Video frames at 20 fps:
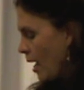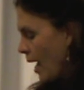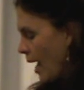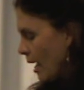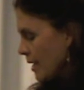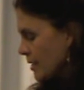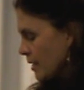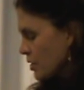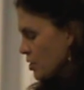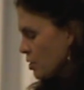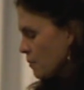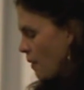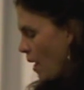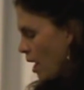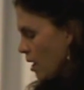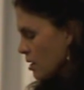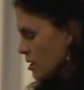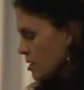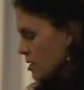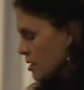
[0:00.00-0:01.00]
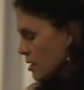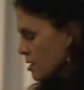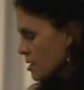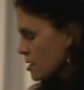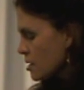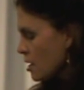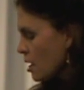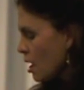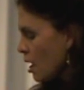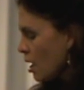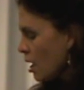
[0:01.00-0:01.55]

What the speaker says: pollicis,